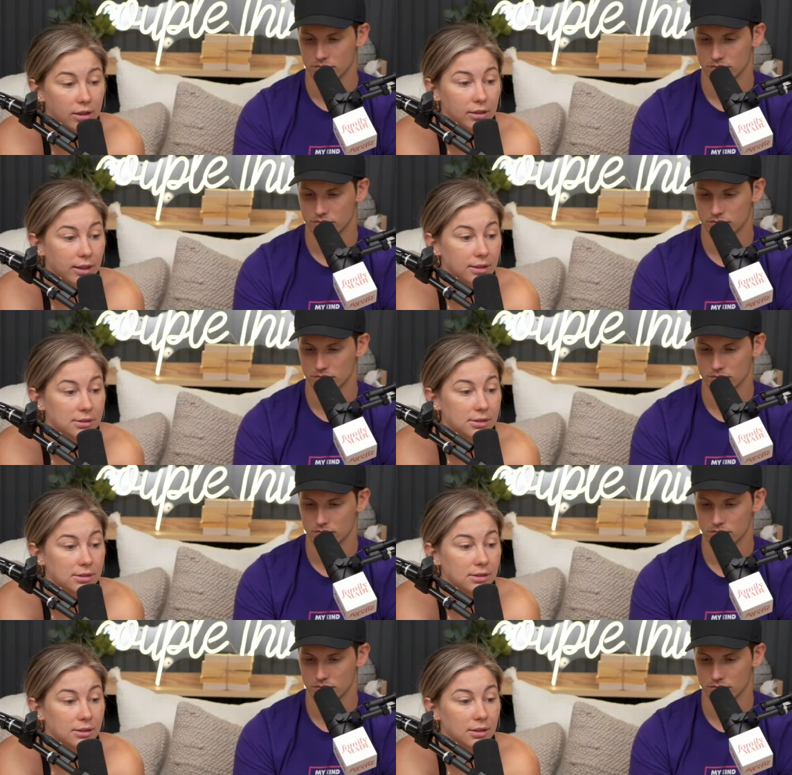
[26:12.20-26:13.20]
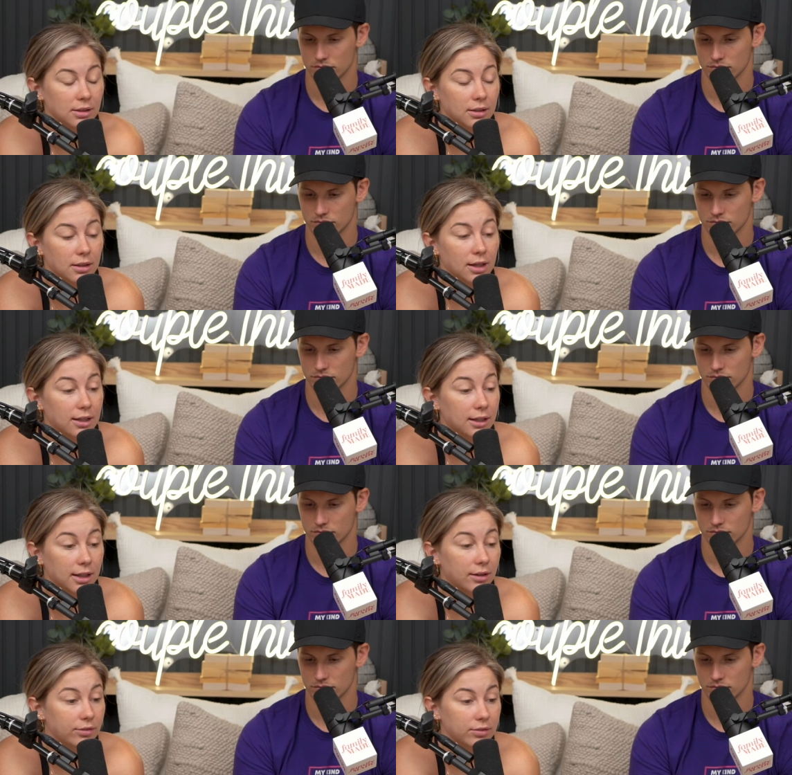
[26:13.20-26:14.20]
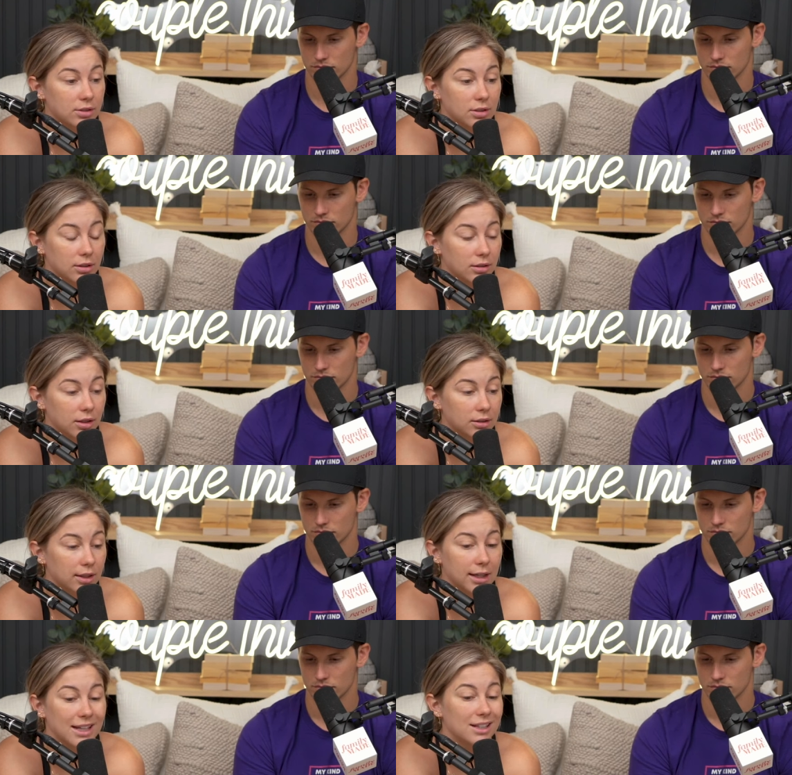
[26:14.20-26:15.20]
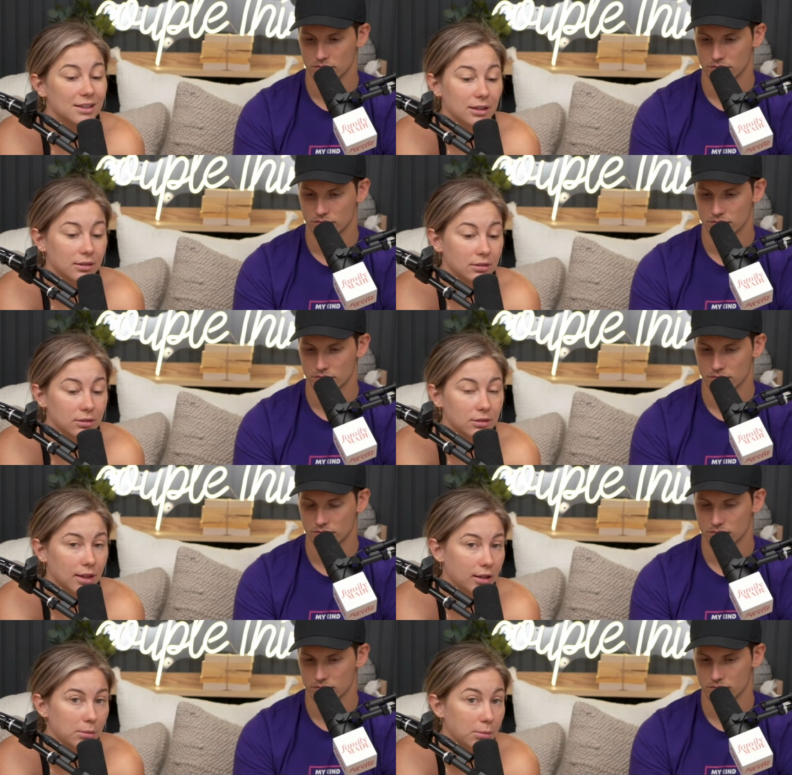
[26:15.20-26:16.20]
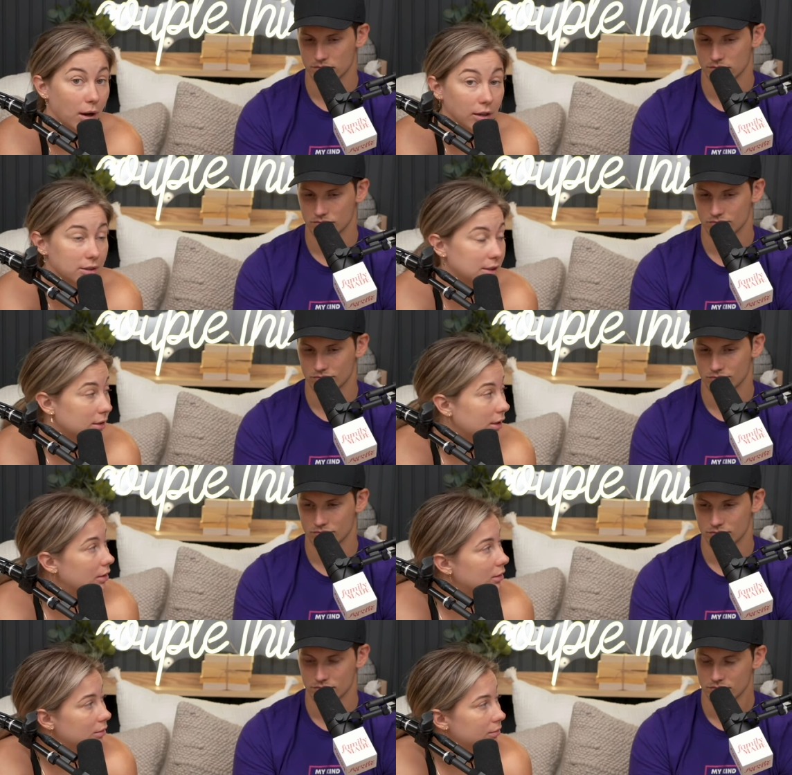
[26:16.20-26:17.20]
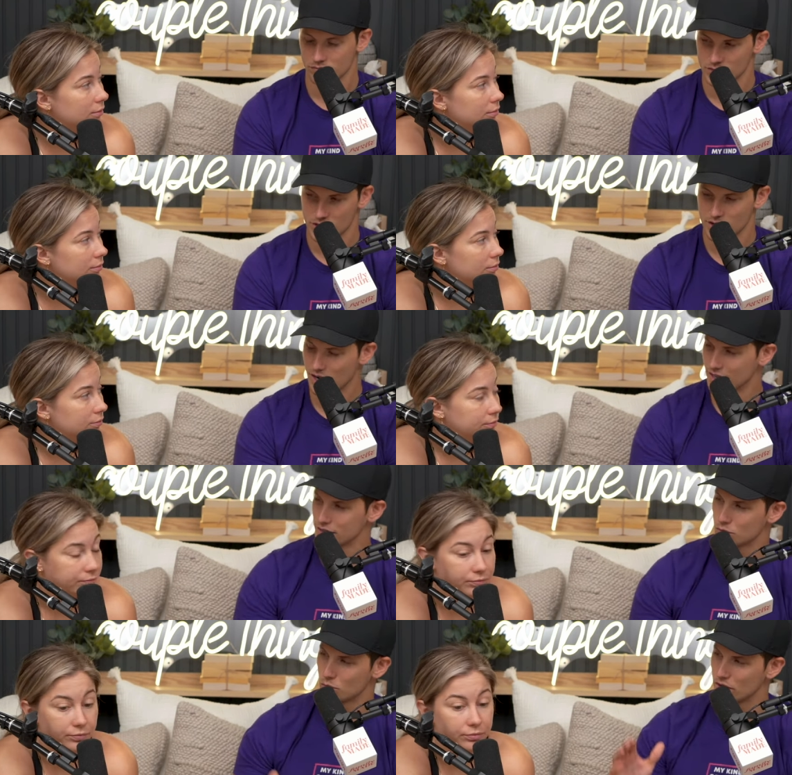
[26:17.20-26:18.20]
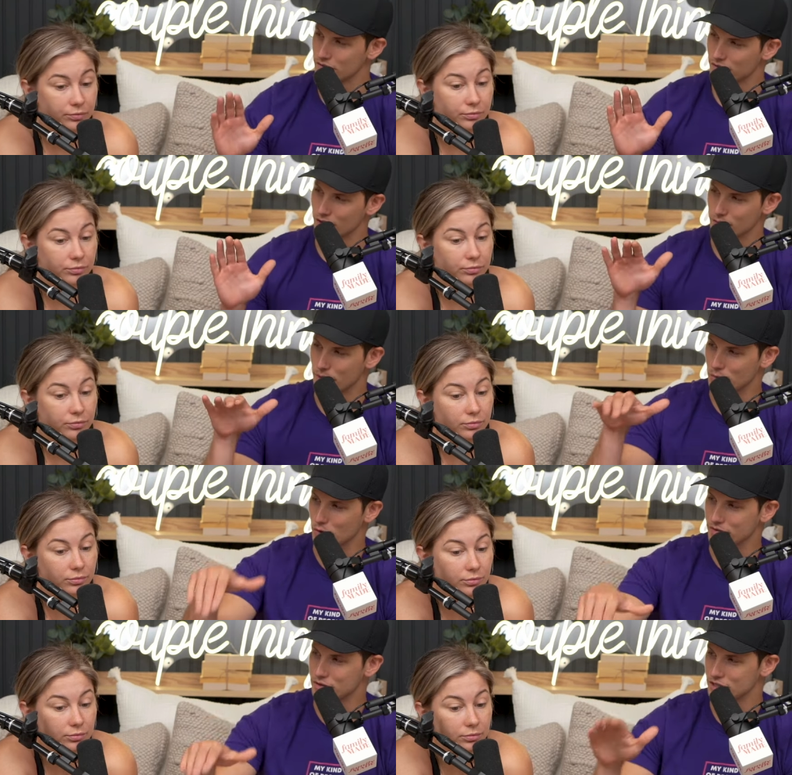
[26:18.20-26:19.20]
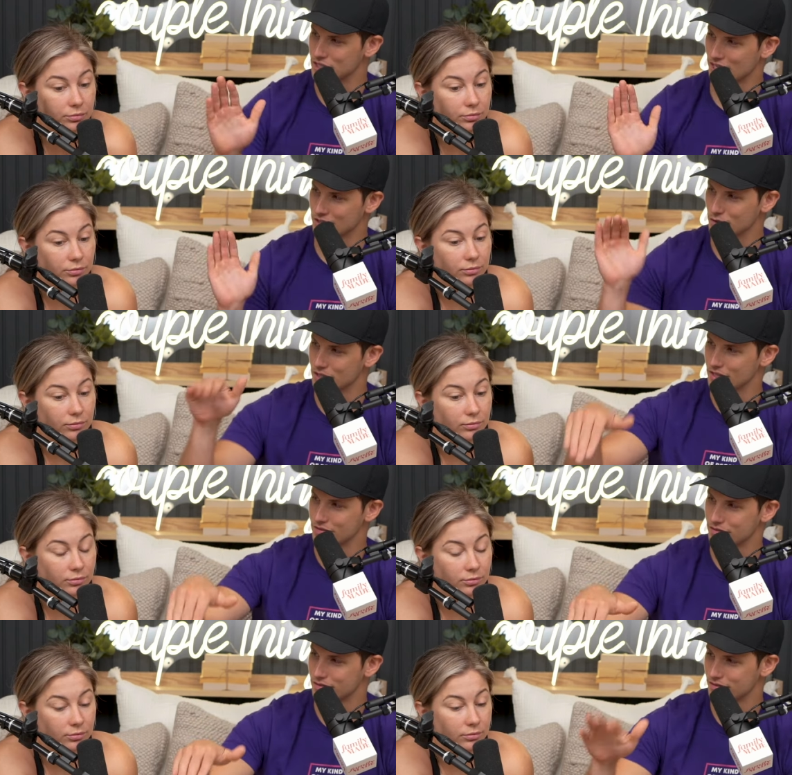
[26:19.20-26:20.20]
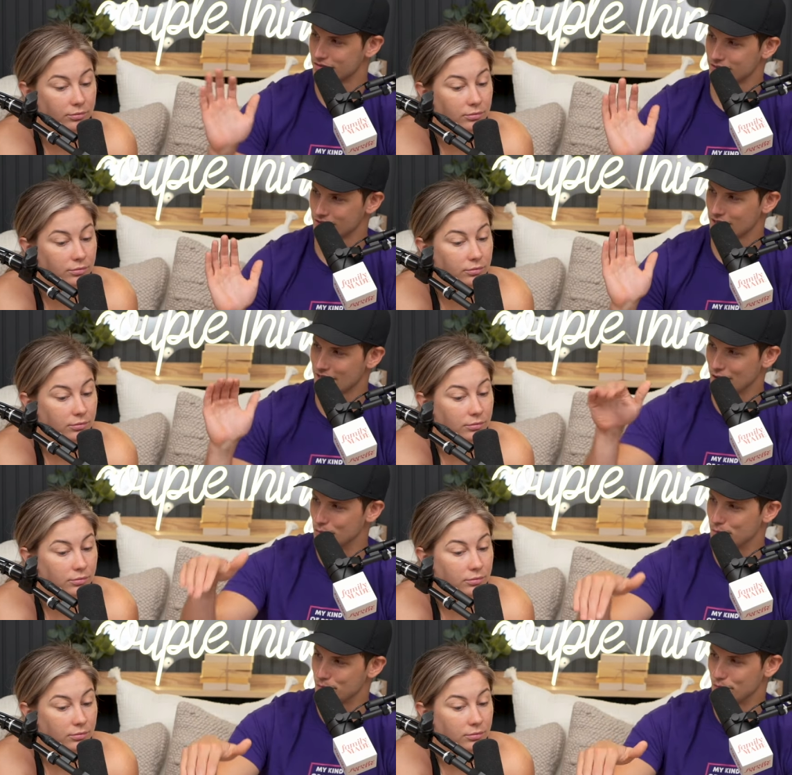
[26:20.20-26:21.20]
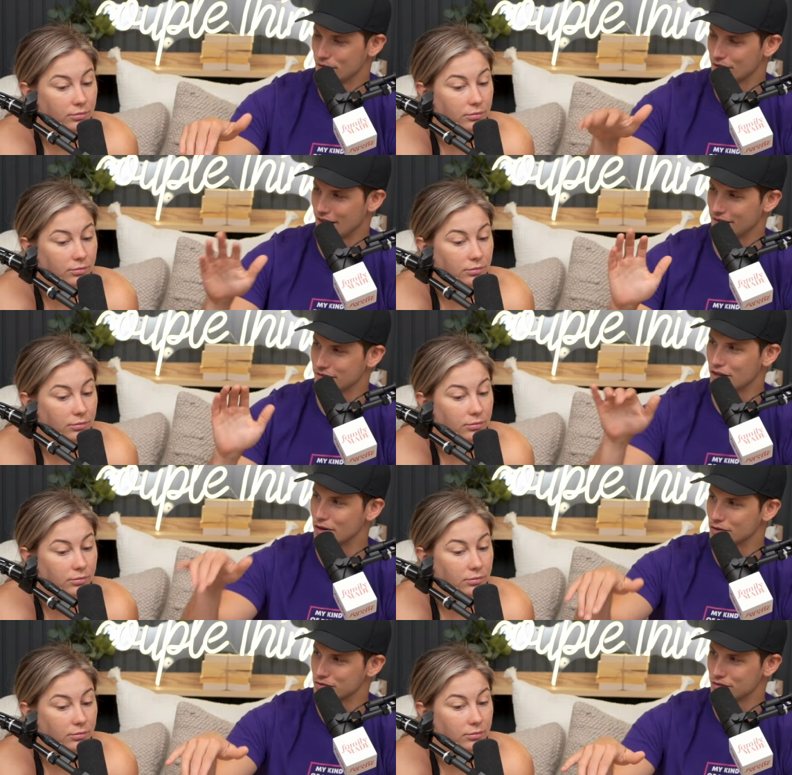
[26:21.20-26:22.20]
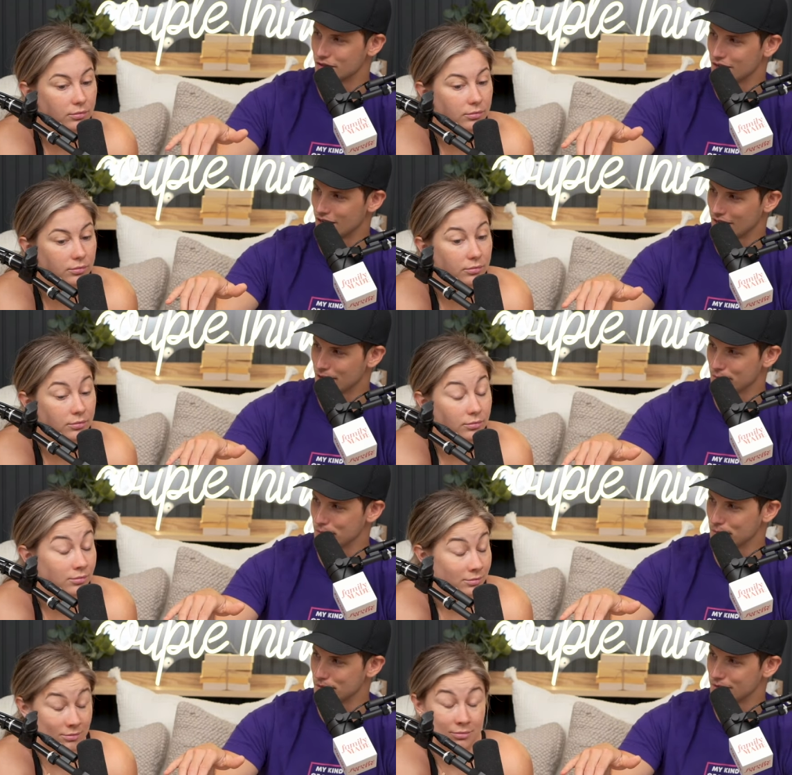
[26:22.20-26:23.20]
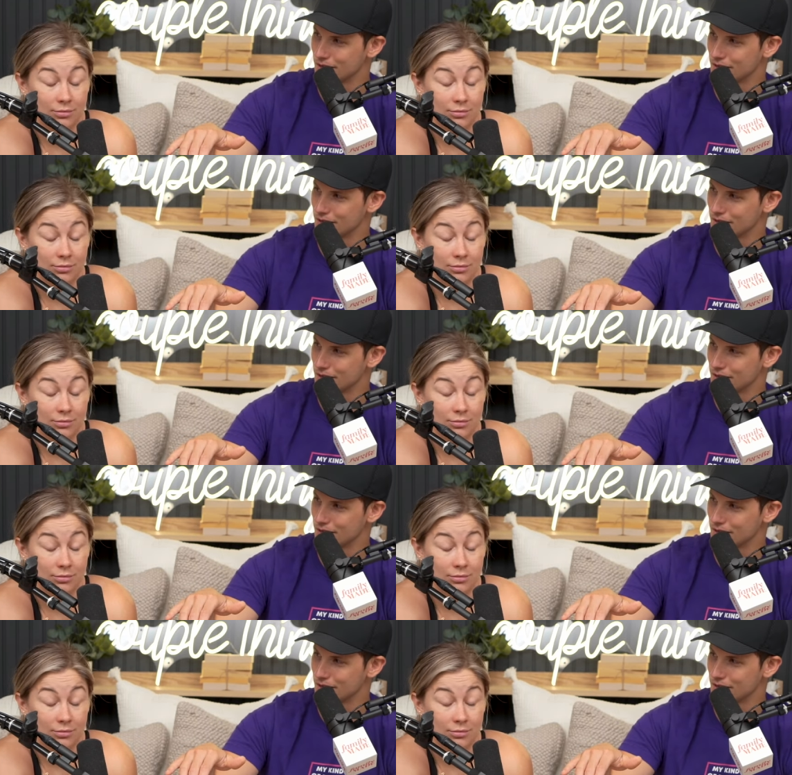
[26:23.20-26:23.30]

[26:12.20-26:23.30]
Speaker 1: And that's a gift unlike anything that could be monetary.
Speaker 2: Can I just riff on my rough trajectory of how life goes for a lot of people?